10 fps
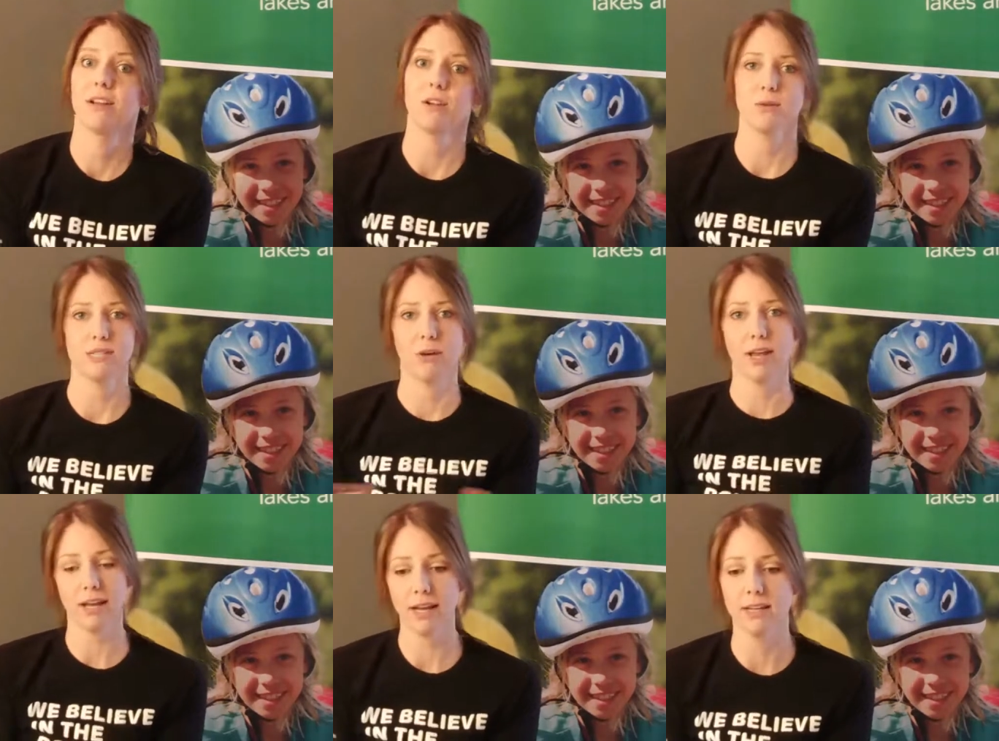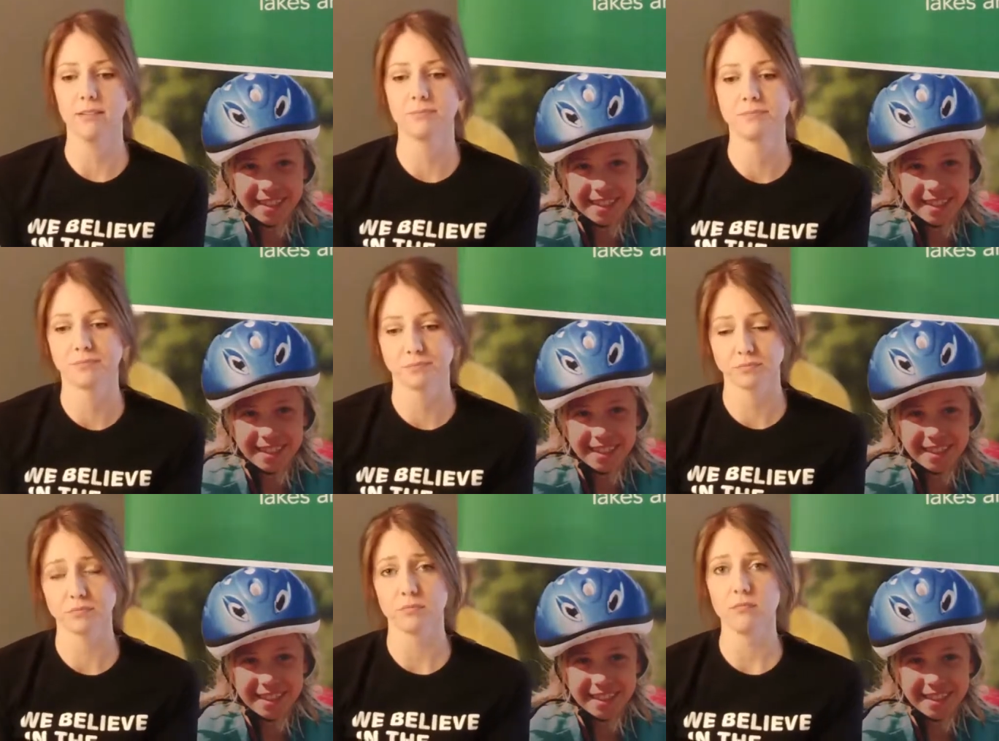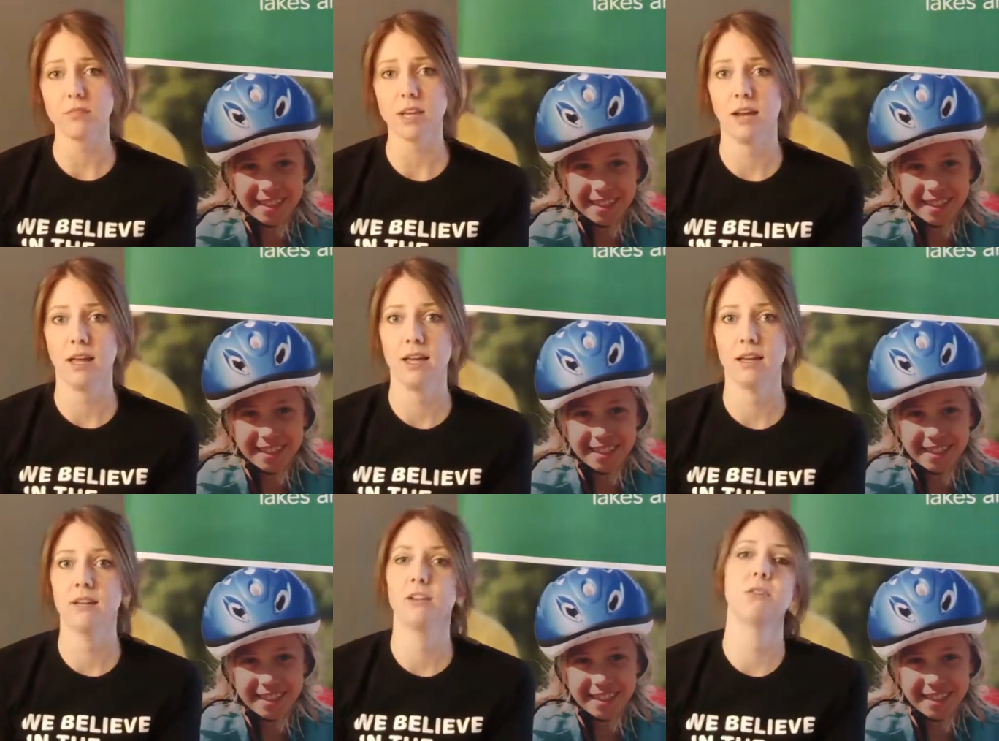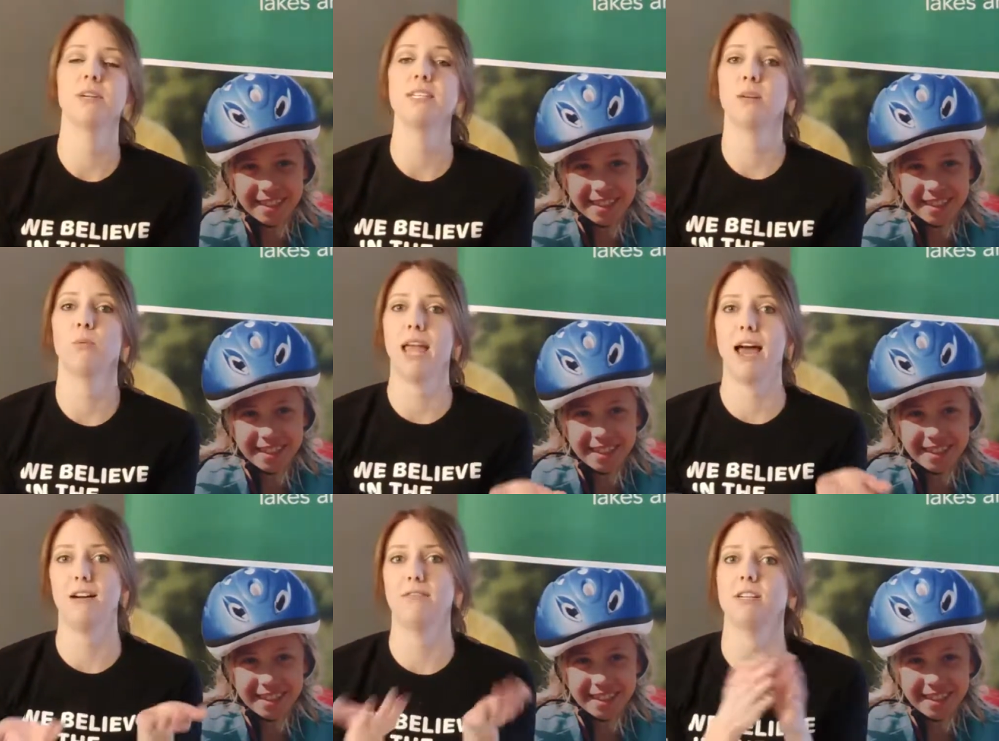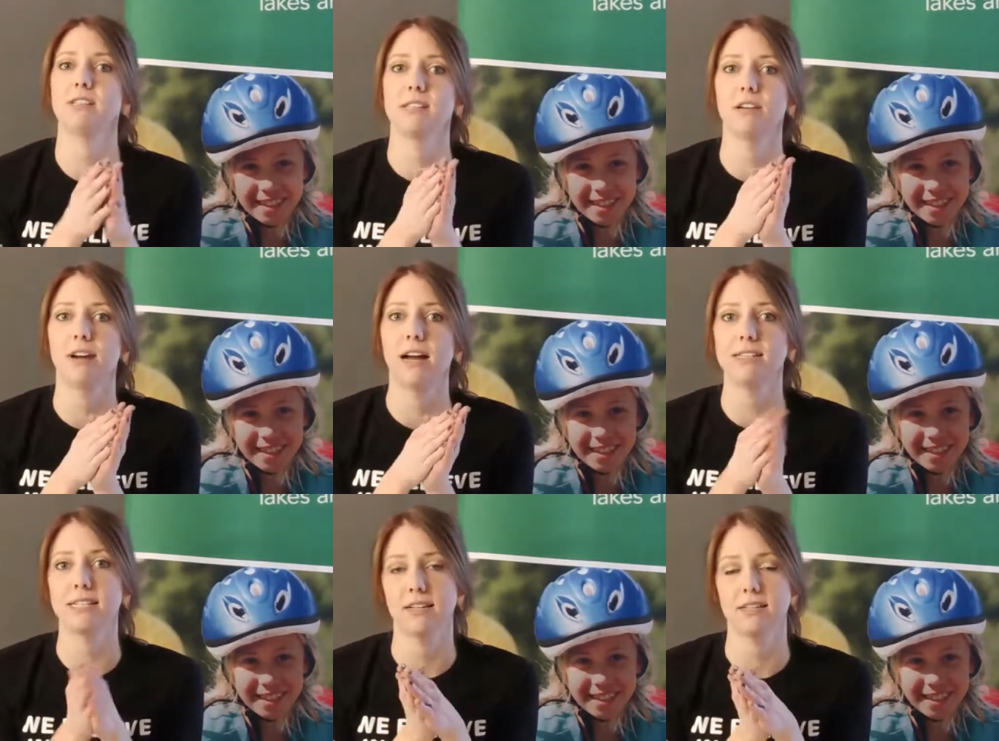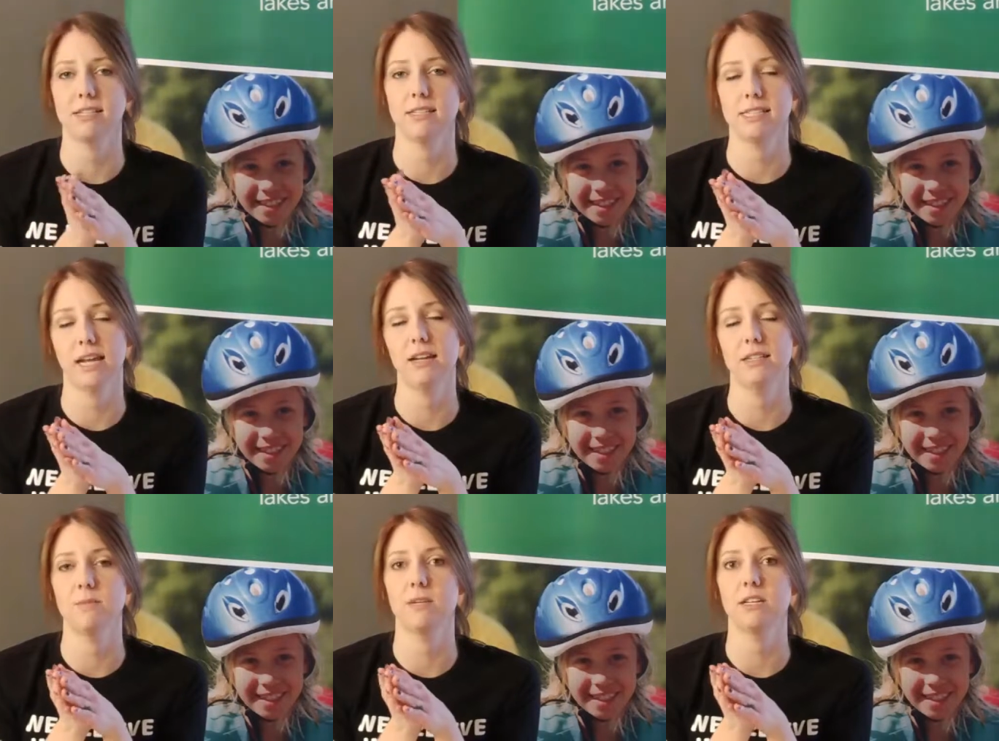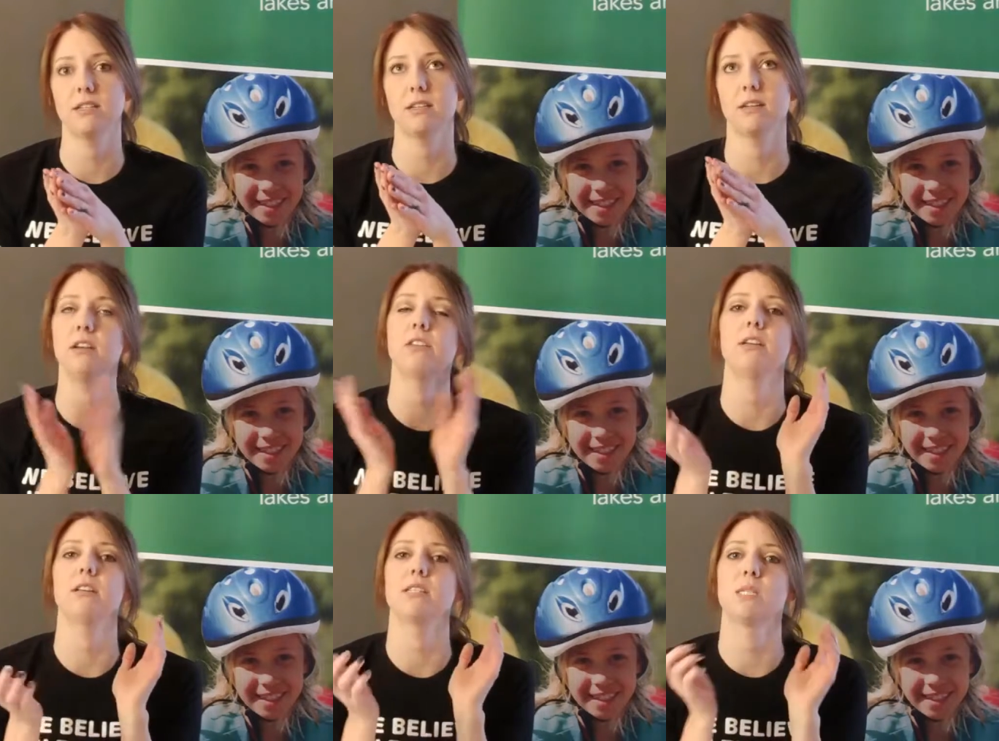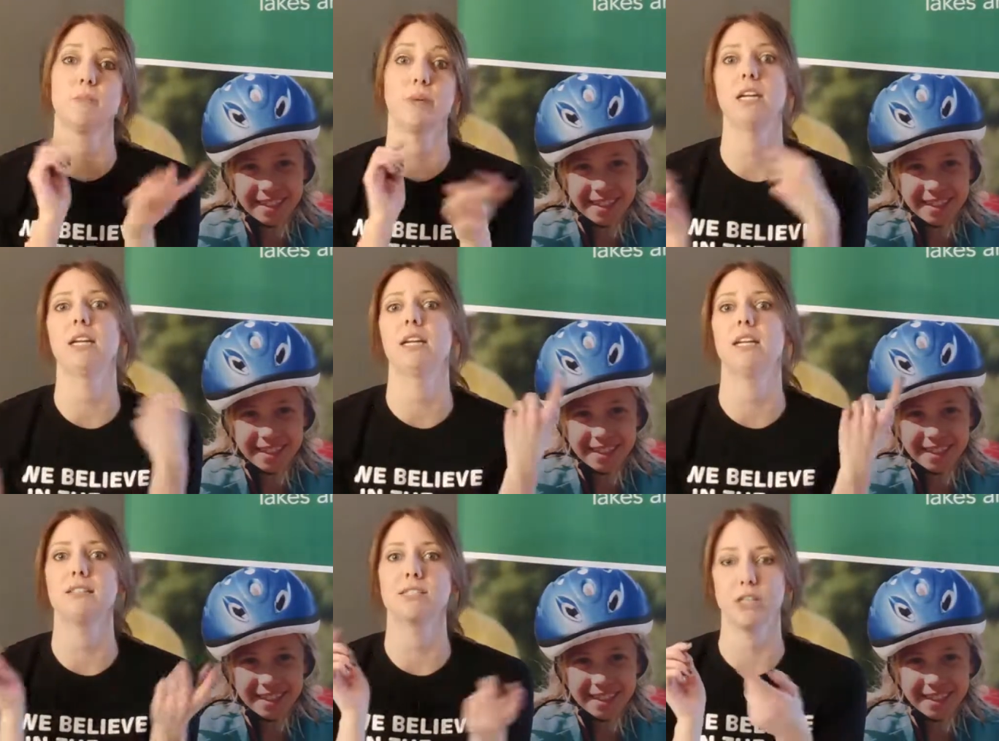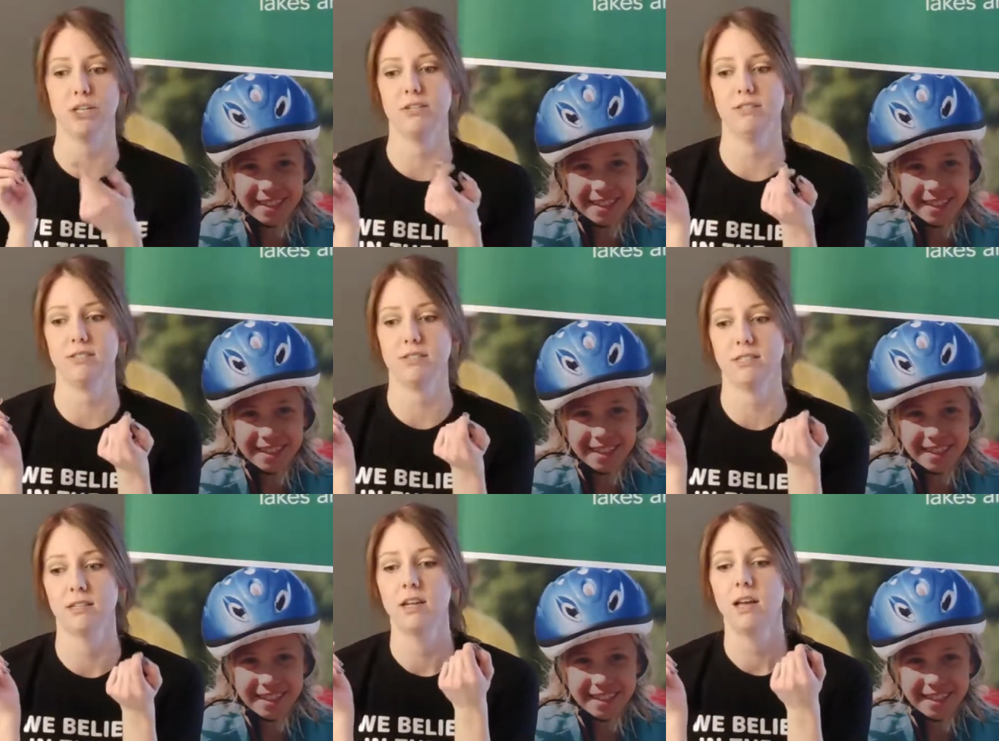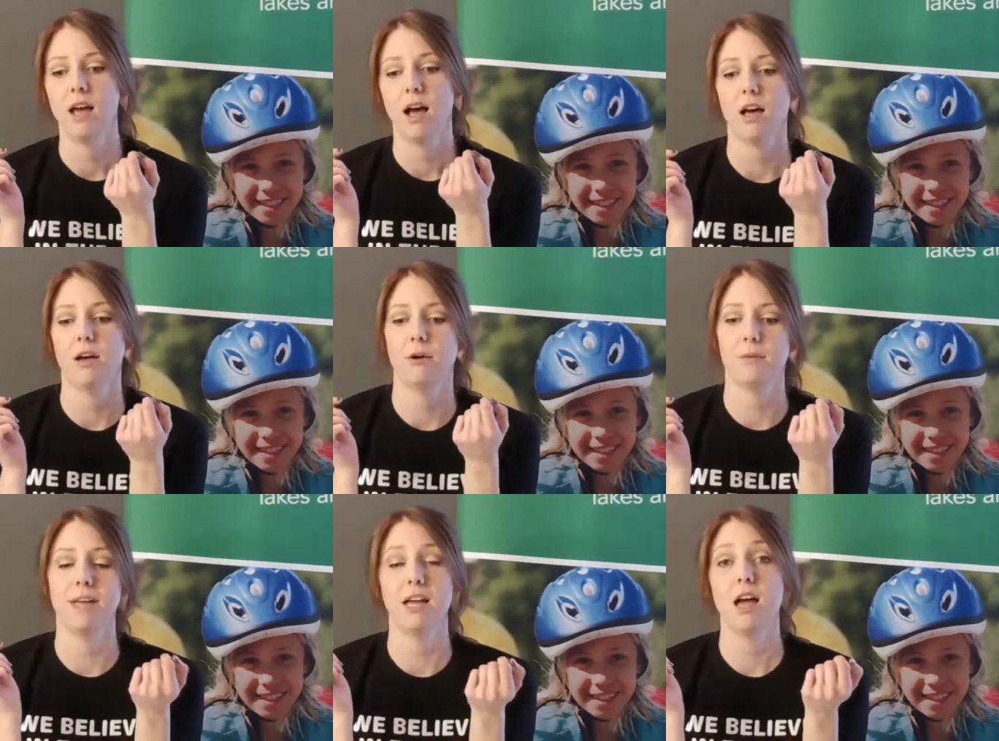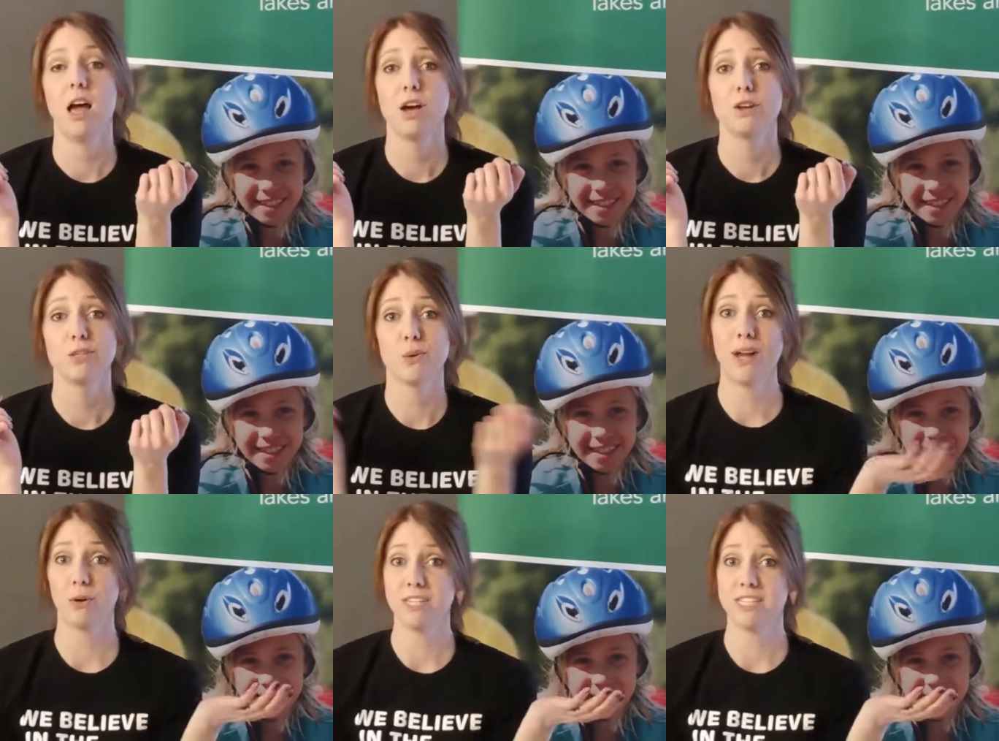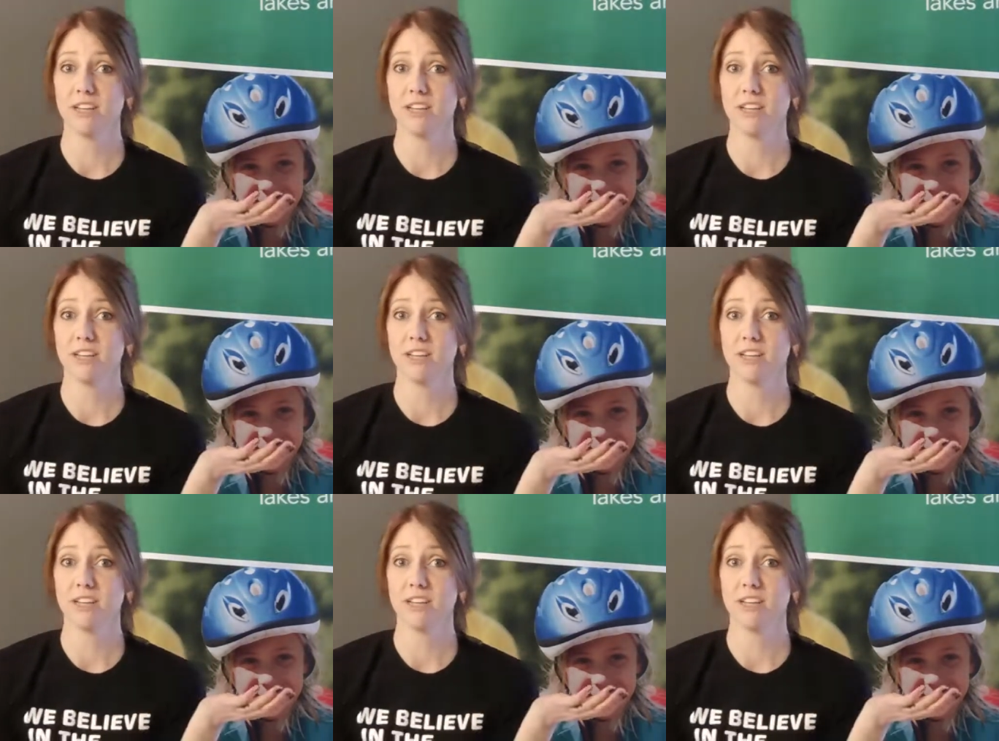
Speaker 1: the sun goes down at night. And the reason we have a sunrise and a sunset is because the Earth is spinning in circles. So why don't